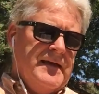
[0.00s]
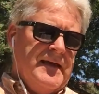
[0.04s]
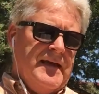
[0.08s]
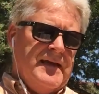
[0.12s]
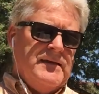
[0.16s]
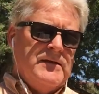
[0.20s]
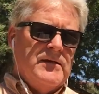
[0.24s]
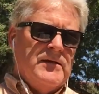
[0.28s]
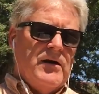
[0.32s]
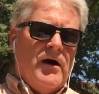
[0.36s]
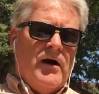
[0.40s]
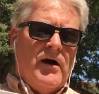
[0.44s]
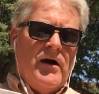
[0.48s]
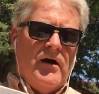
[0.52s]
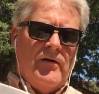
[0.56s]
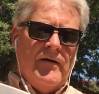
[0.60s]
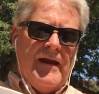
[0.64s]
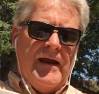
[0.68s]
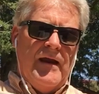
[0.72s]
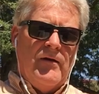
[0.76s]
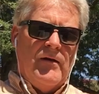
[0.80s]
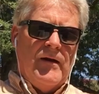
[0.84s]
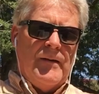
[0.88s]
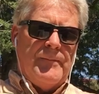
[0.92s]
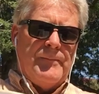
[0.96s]
In the hall,
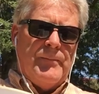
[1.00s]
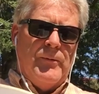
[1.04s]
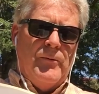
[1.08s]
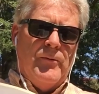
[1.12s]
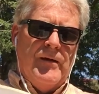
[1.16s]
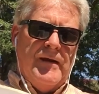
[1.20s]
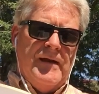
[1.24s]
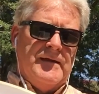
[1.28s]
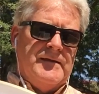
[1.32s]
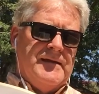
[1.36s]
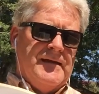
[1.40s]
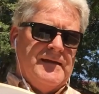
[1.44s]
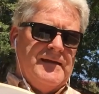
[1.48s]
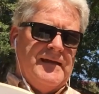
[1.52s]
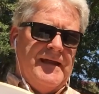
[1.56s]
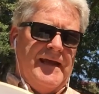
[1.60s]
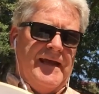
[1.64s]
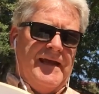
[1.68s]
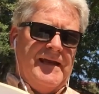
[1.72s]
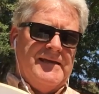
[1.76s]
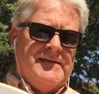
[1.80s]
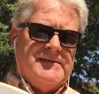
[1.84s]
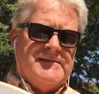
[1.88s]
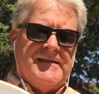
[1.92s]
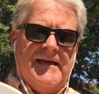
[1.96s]
Eric pointed to
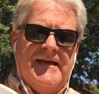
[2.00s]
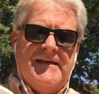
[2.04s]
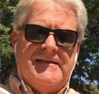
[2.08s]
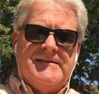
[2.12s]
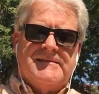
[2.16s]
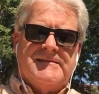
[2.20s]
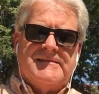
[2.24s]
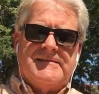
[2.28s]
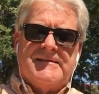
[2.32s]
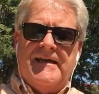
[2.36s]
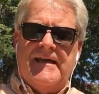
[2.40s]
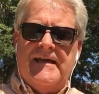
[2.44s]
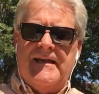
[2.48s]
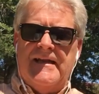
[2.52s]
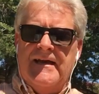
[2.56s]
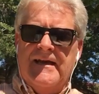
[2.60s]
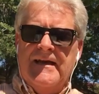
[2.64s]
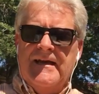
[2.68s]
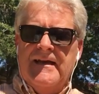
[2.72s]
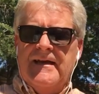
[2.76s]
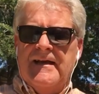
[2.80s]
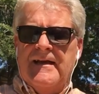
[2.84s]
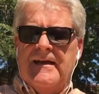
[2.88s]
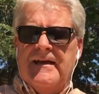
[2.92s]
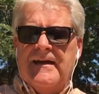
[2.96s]
Danny's head and said,
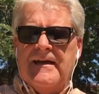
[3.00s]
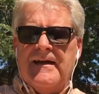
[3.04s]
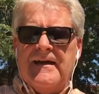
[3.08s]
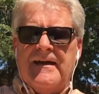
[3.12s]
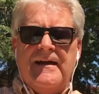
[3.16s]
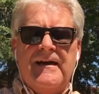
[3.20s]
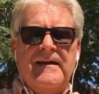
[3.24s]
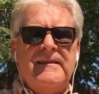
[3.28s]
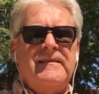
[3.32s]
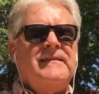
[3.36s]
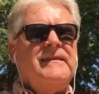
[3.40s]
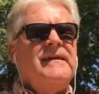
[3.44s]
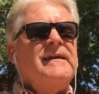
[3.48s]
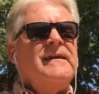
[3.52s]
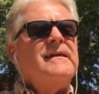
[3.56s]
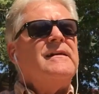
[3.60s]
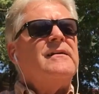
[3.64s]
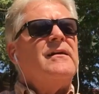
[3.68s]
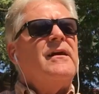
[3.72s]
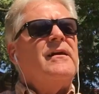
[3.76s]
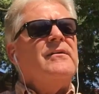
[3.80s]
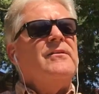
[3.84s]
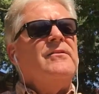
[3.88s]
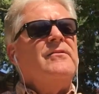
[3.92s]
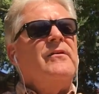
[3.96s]
I think
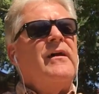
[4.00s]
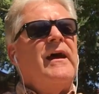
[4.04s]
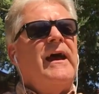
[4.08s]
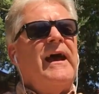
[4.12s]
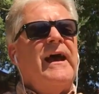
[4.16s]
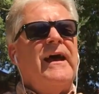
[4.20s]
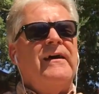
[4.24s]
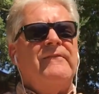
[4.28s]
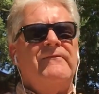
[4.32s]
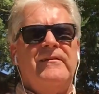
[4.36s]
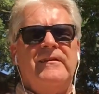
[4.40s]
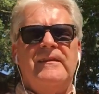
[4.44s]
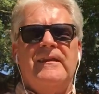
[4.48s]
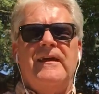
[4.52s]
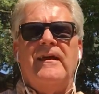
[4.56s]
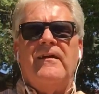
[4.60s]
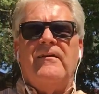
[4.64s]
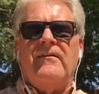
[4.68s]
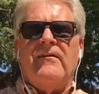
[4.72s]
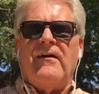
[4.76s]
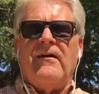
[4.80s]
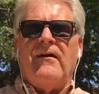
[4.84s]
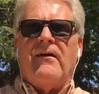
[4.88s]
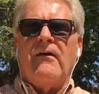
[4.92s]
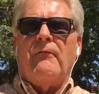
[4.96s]
all you have in
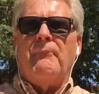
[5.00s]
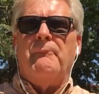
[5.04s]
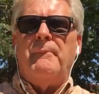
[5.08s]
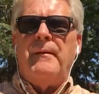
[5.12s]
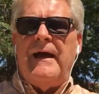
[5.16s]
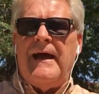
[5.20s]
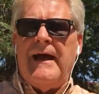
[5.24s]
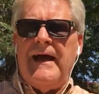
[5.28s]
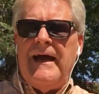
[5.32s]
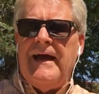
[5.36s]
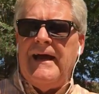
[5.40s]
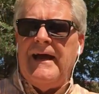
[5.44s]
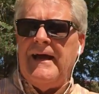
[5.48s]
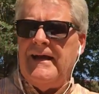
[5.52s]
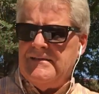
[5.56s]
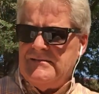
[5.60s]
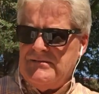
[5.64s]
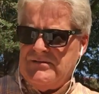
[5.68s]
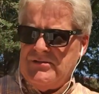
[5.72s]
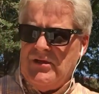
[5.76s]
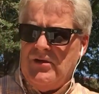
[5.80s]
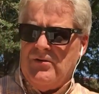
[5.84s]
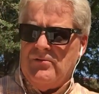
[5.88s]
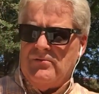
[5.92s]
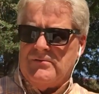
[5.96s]
there are
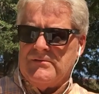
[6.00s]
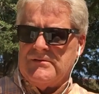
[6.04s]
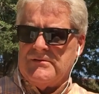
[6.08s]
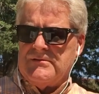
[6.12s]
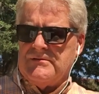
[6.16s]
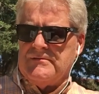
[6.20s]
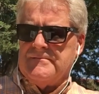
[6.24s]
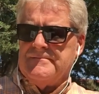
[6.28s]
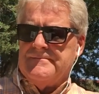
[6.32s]
bad jokes.